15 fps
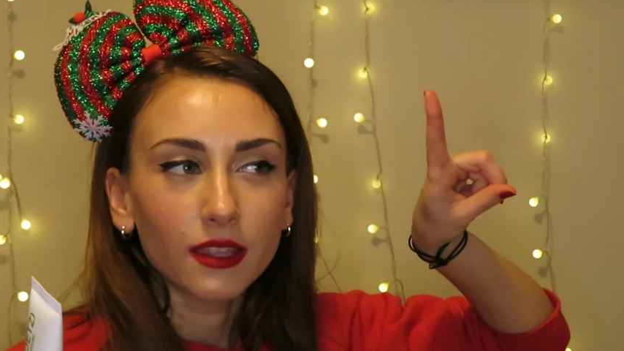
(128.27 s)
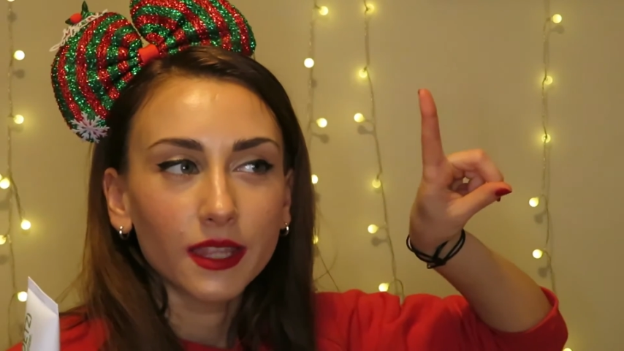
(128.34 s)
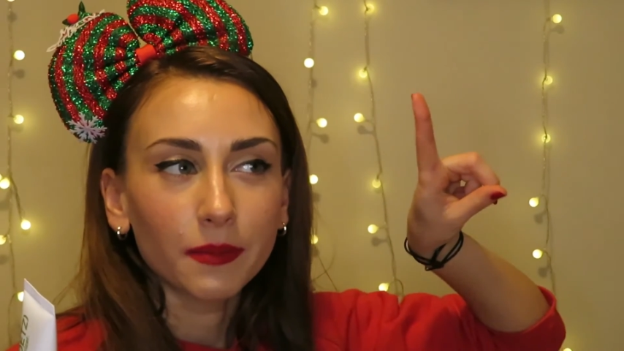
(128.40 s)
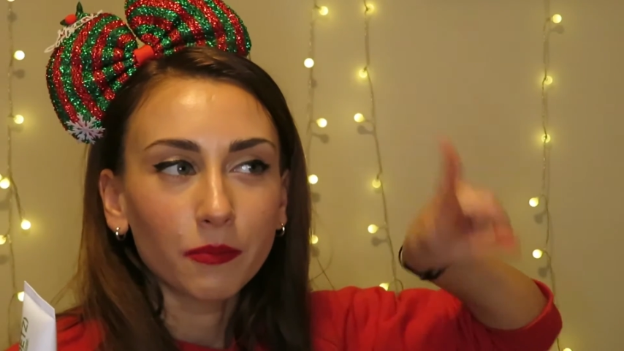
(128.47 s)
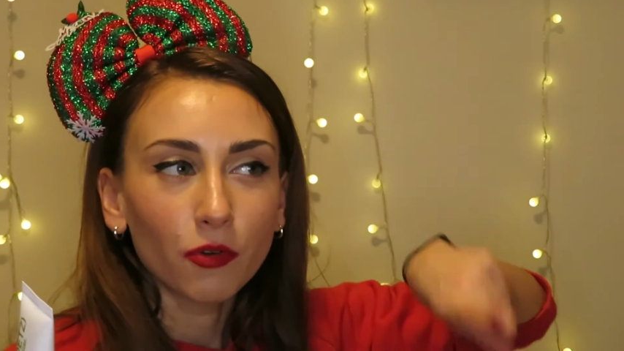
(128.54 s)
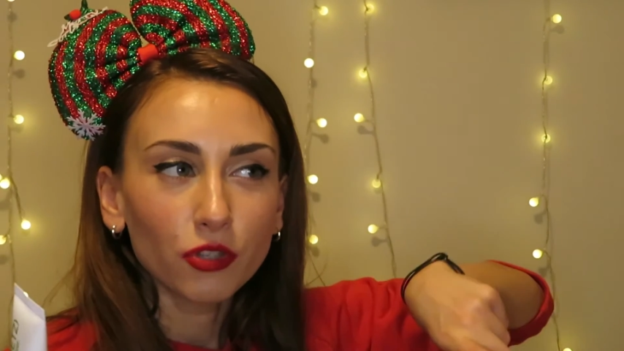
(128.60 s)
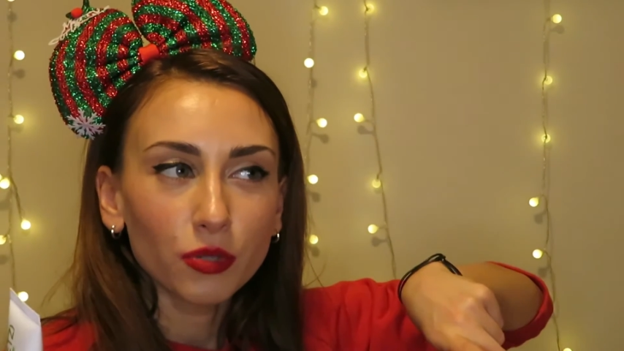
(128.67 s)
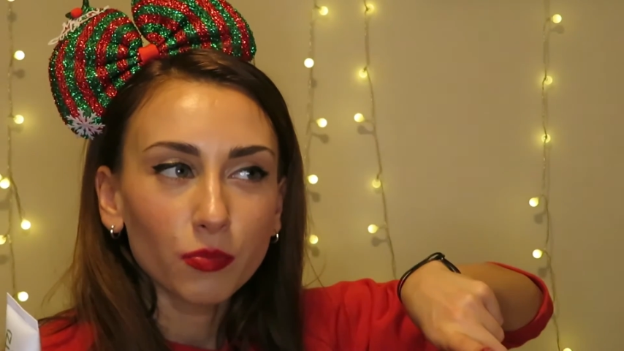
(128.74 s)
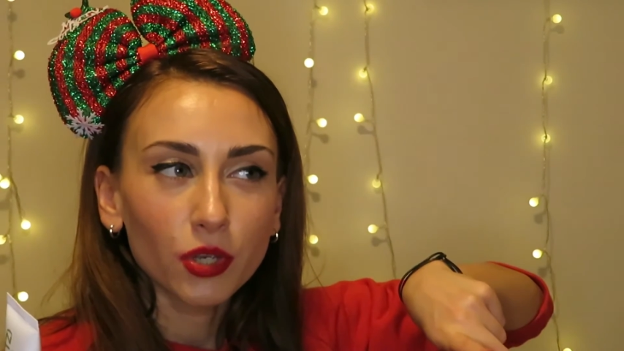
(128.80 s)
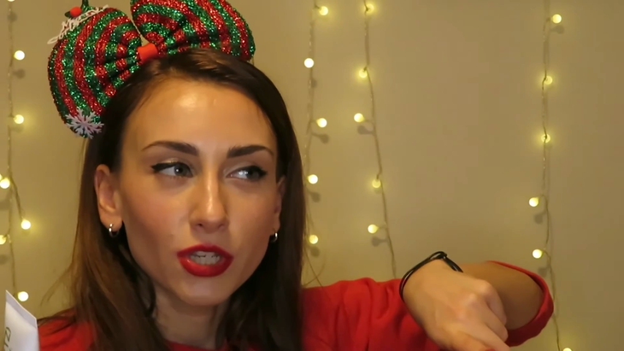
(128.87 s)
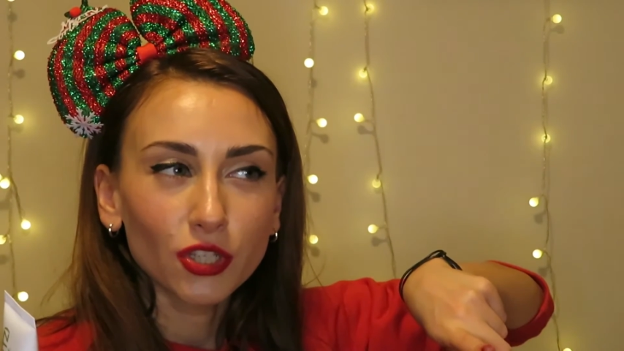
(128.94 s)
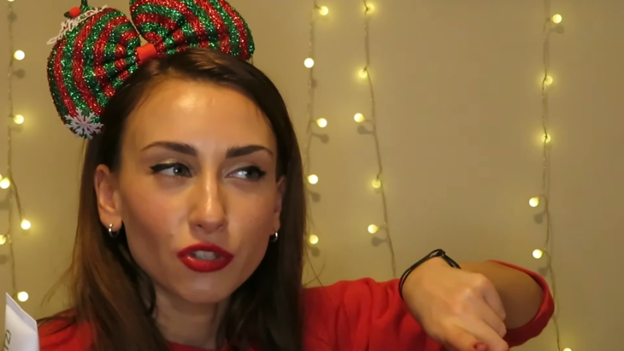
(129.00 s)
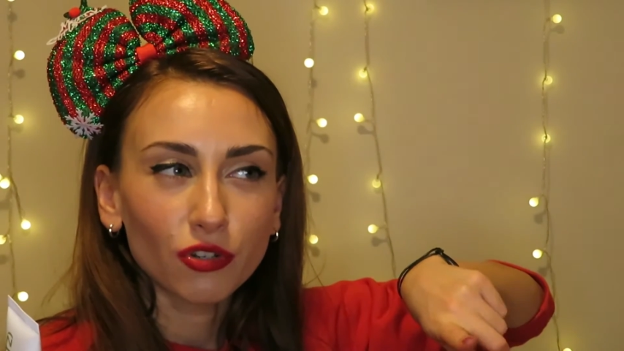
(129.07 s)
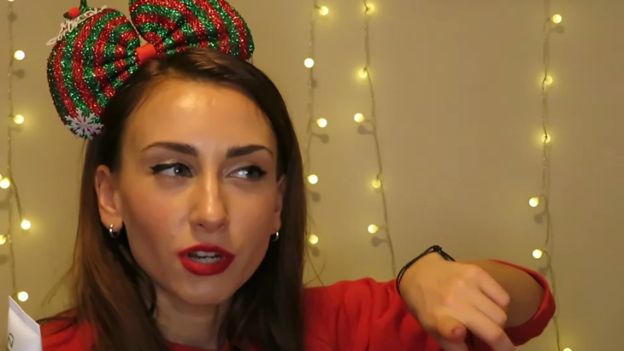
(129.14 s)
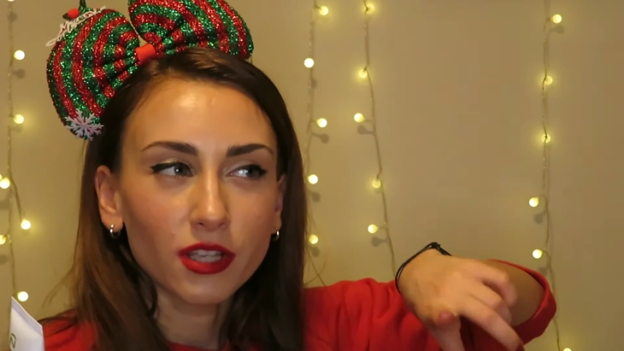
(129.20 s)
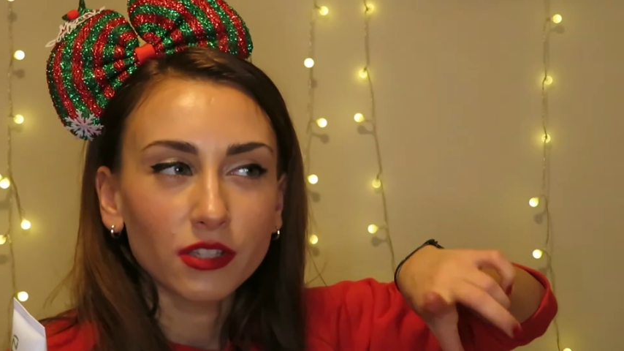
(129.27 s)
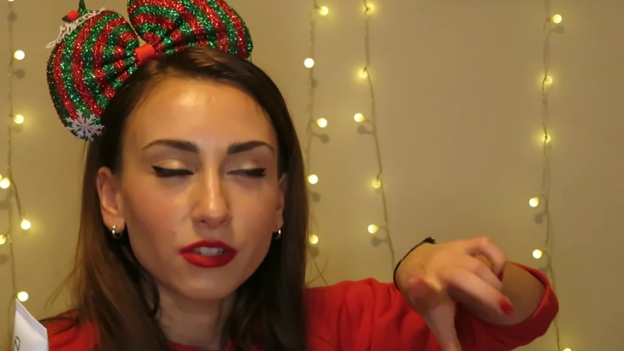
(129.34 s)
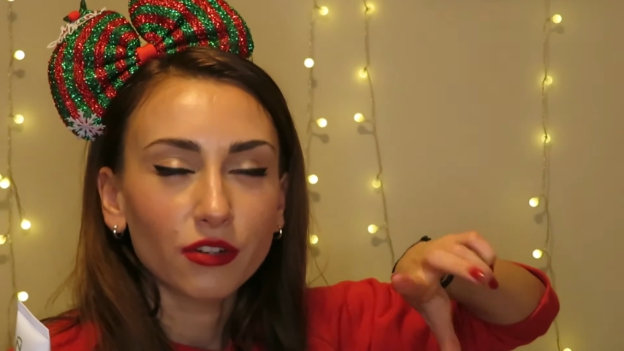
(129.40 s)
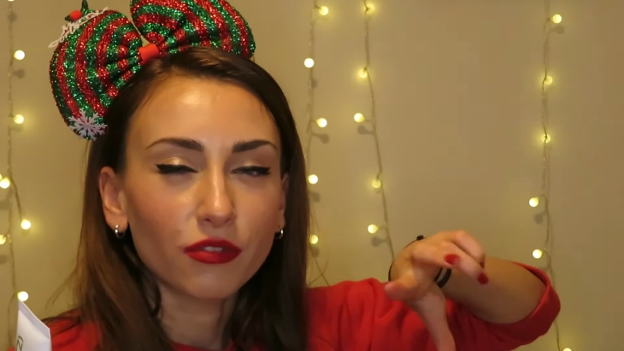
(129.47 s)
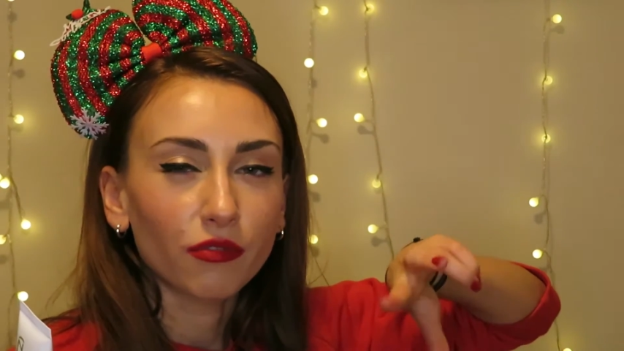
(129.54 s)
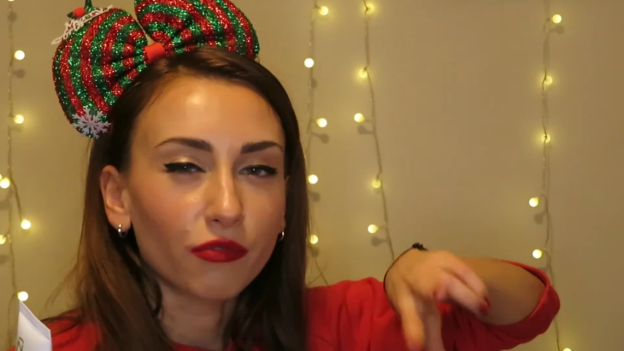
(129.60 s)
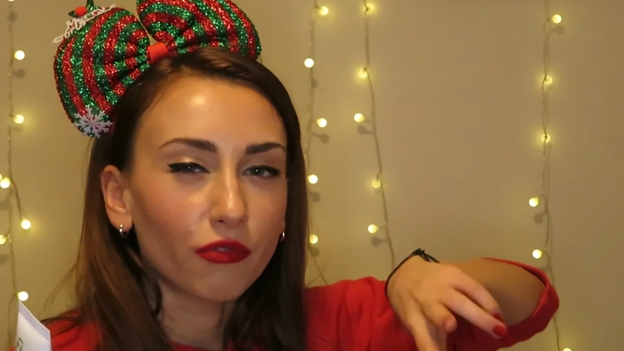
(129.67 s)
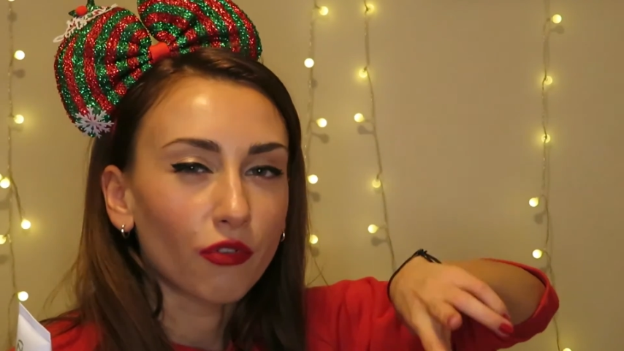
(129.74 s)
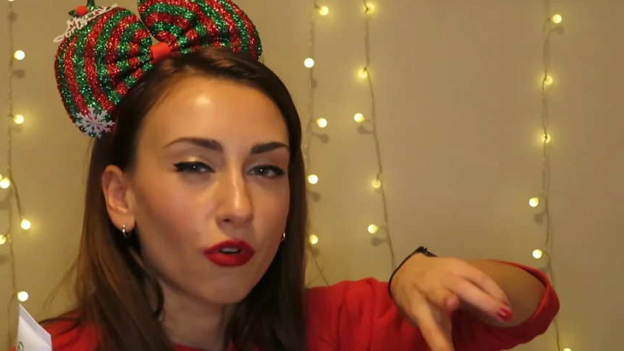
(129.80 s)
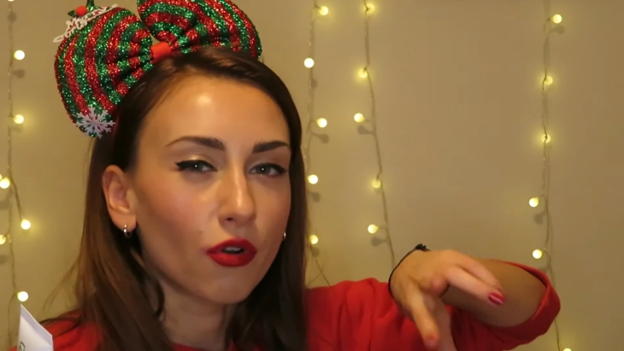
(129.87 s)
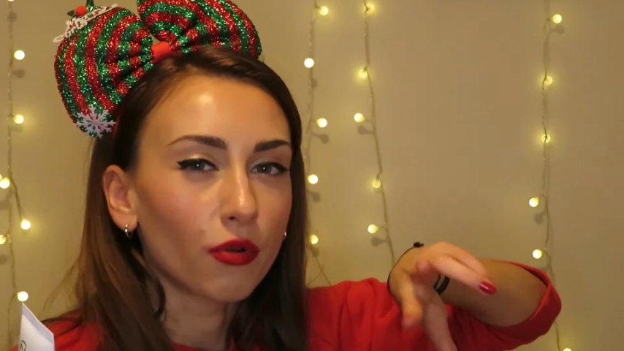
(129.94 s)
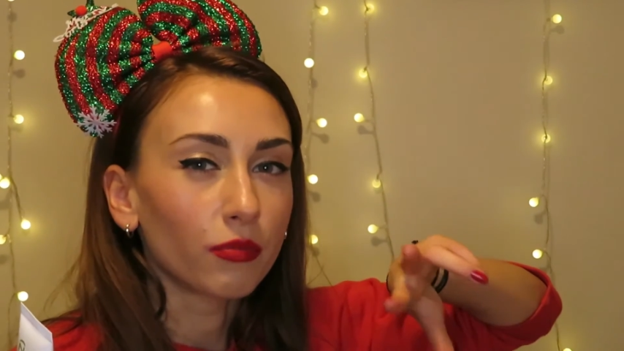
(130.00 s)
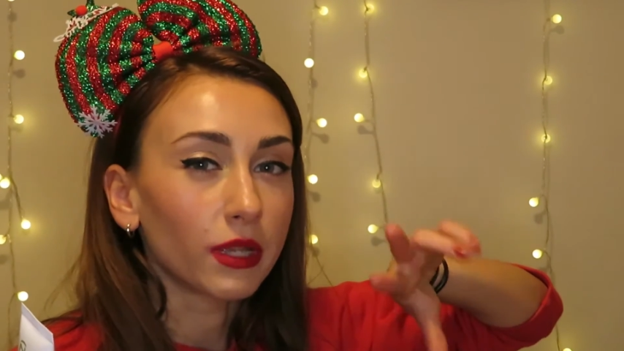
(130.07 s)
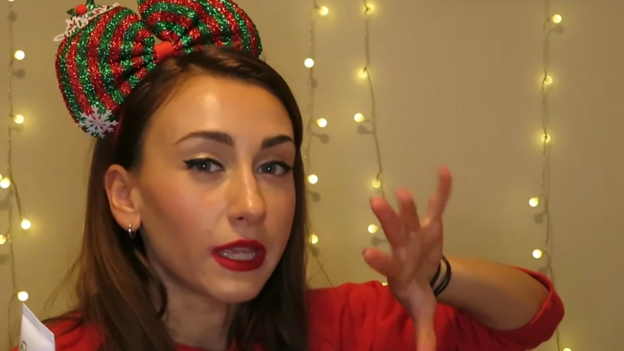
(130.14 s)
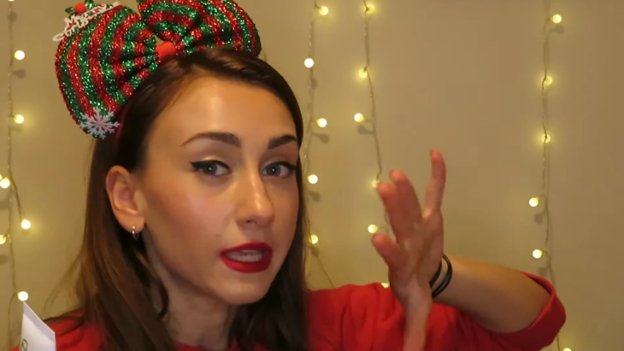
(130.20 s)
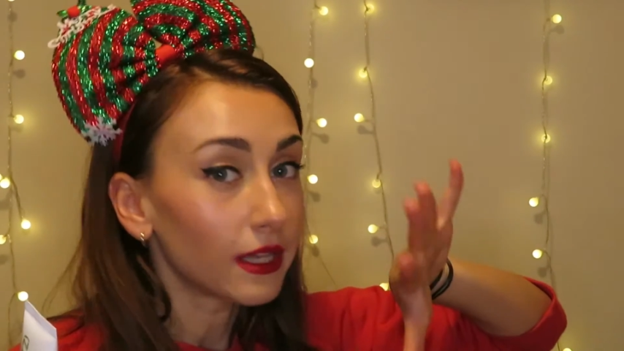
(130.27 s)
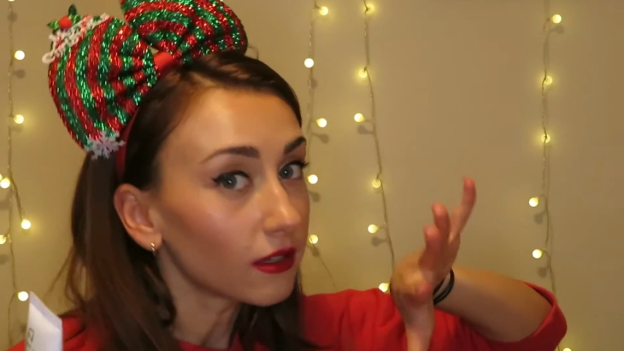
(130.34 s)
the body moisturizer from